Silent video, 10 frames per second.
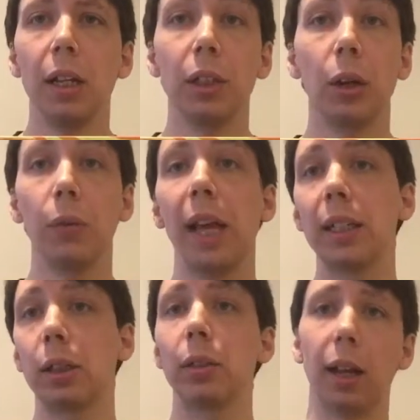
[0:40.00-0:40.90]
So
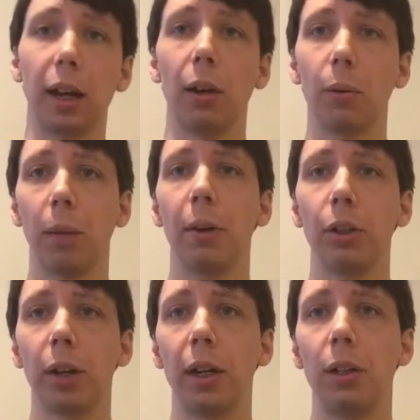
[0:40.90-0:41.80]
that's what I'm going to
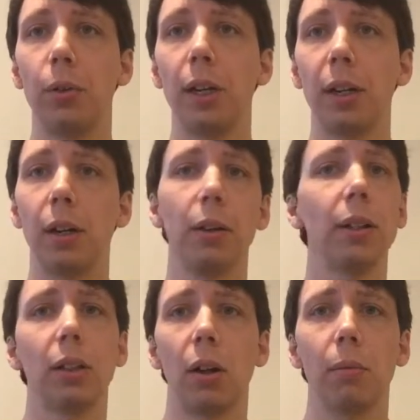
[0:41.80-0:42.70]
try to do here.
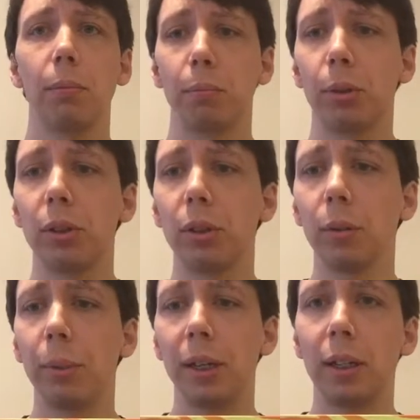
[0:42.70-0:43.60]
It's all personal
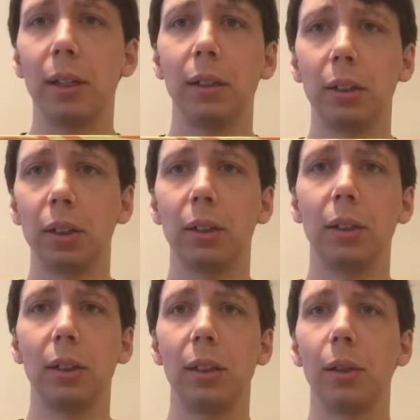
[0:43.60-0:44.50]
opinion and
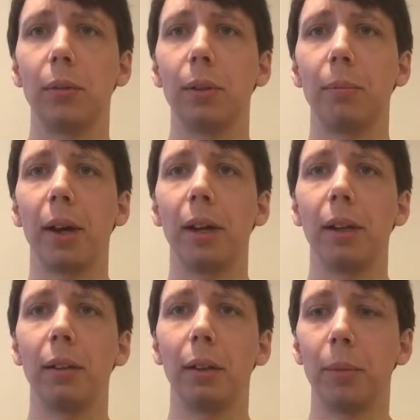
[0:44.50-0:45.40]
just,
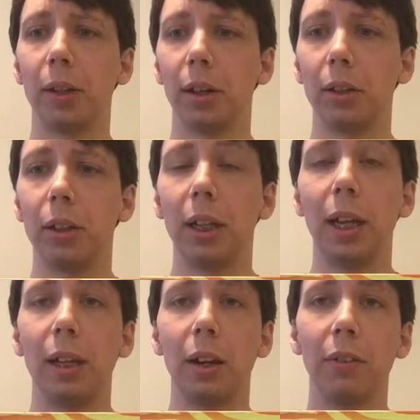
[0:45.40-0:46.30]
my limited
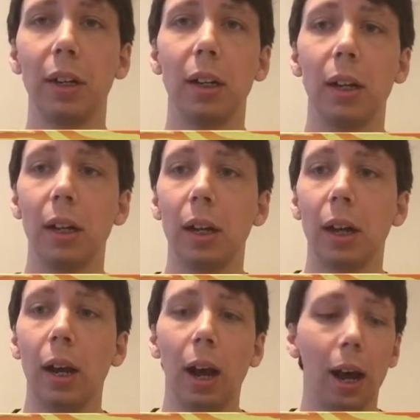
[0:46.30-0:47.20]
understanding of it.
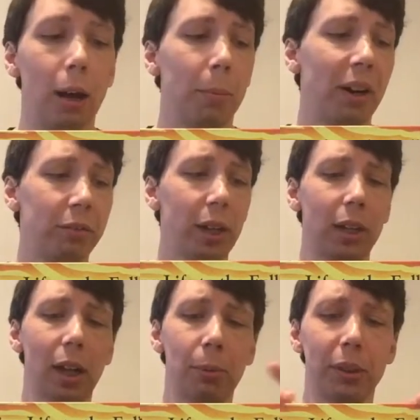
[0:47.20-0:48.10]
But I've read it
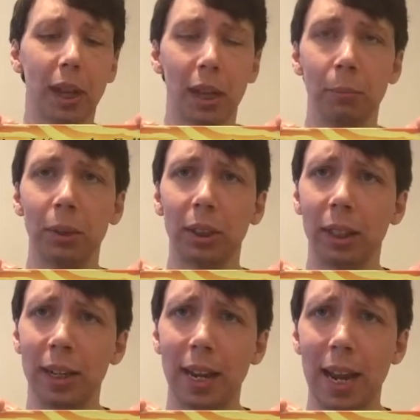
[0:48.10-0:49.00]
a couple times,
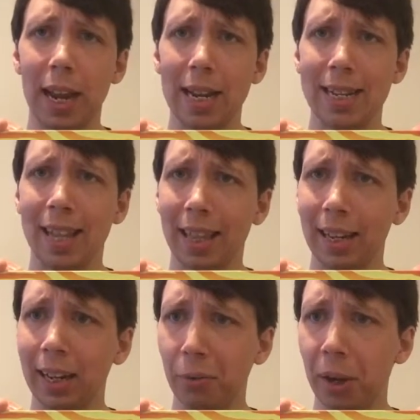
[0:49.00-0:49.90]
and I
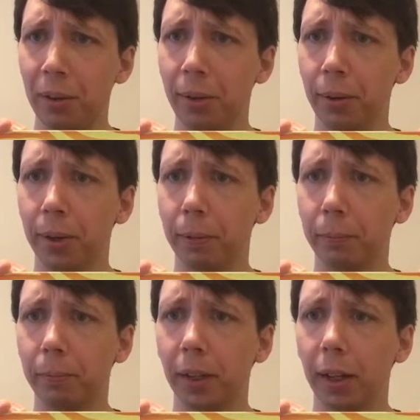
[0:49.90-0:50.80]
think I got my head around it.